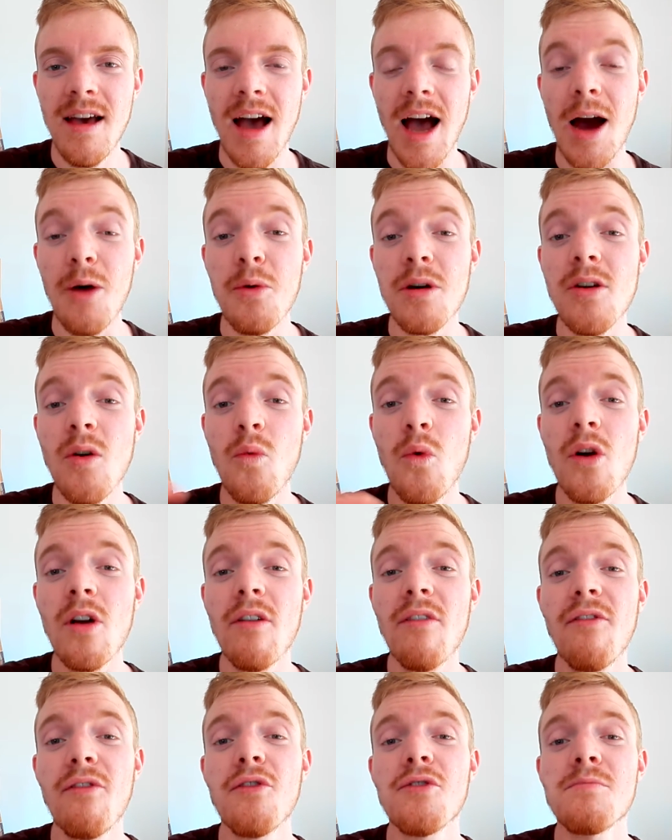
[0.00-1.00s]
I want to
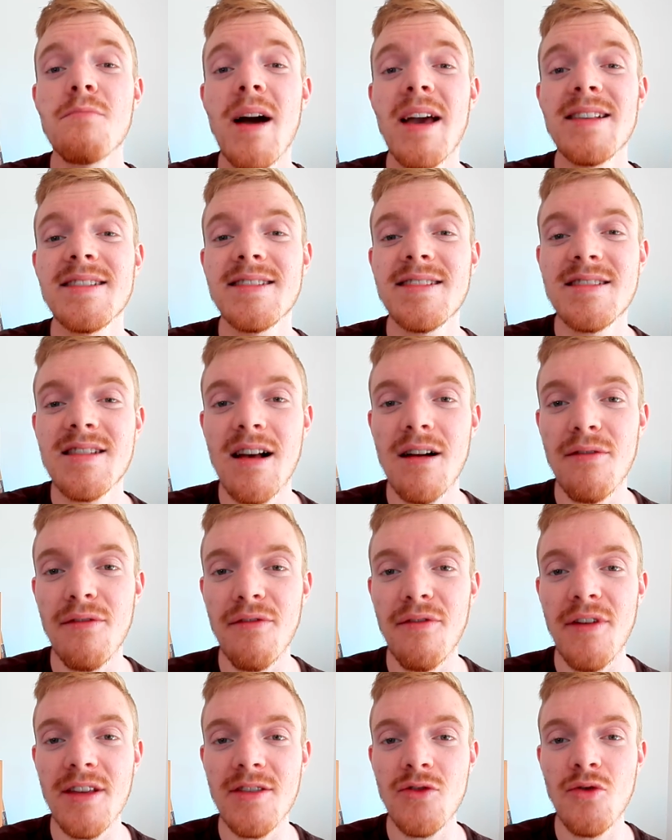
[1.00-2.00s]
work for
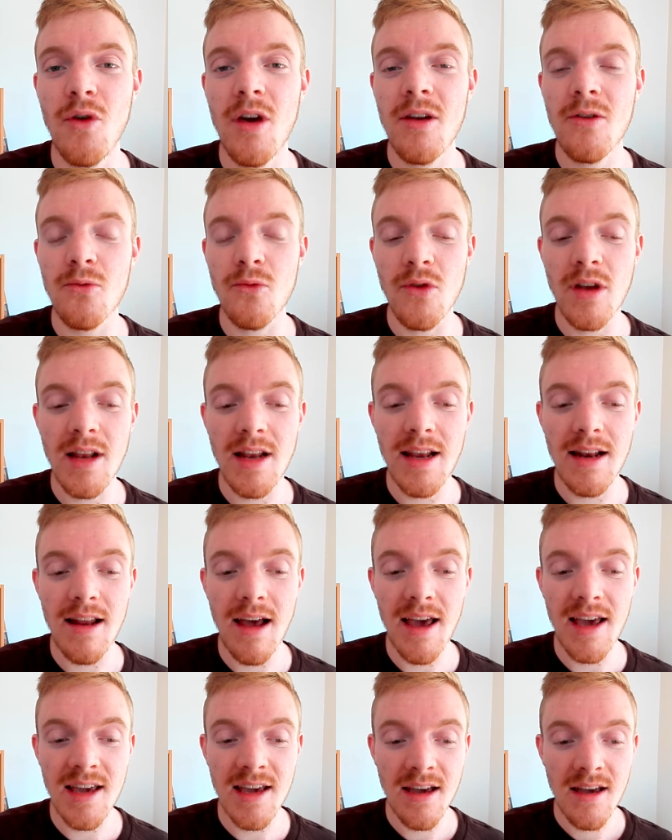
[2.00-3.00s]
myself and doing really
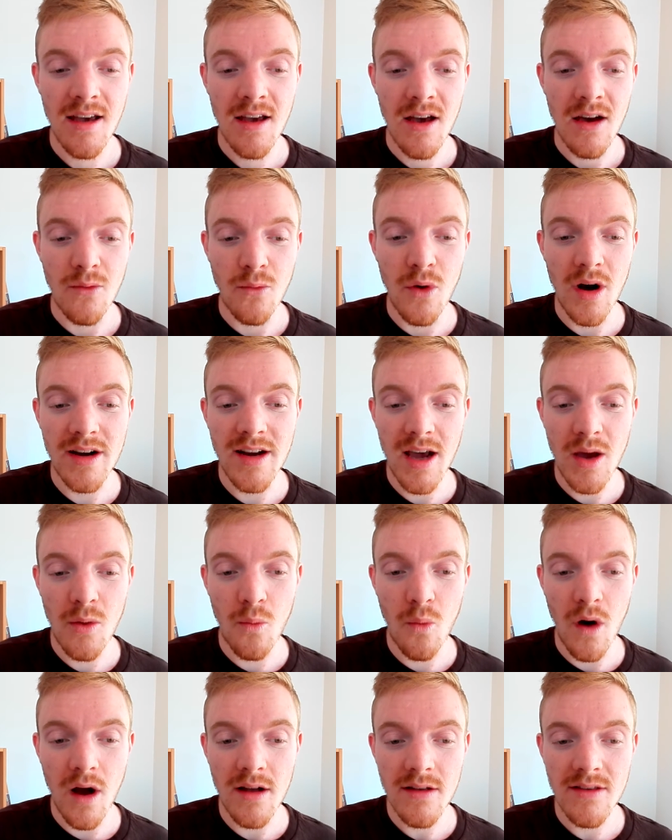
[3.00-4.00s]
like what I
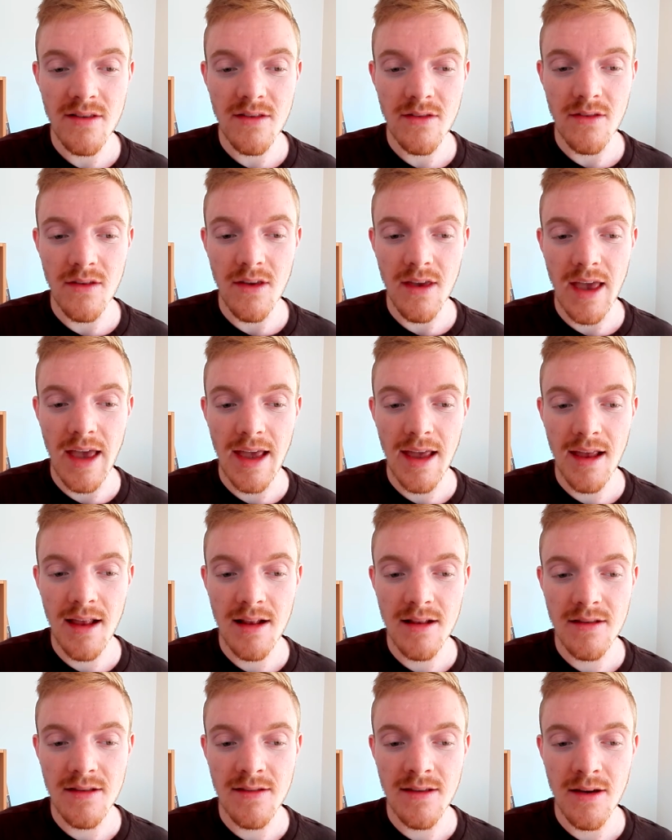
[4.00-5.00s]
want
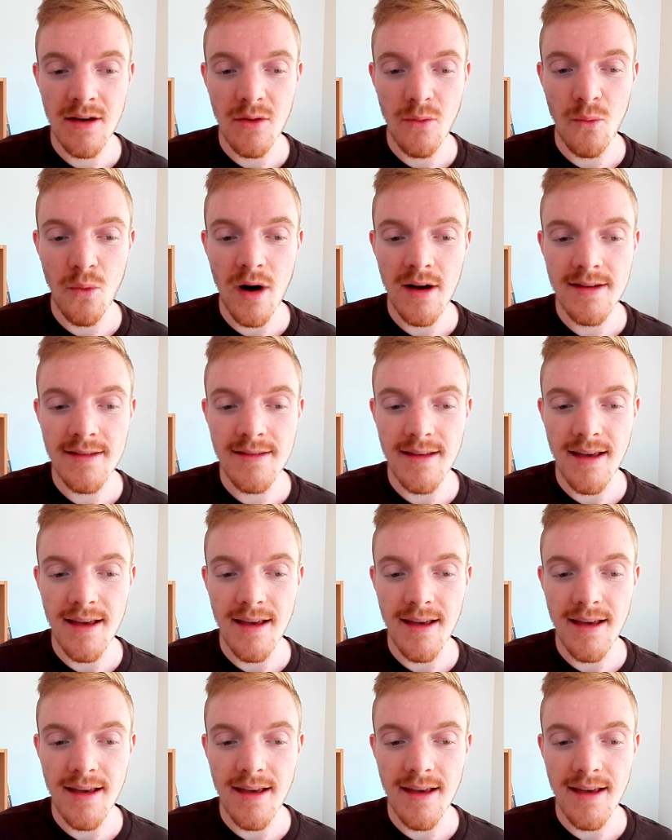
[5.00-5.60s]
and what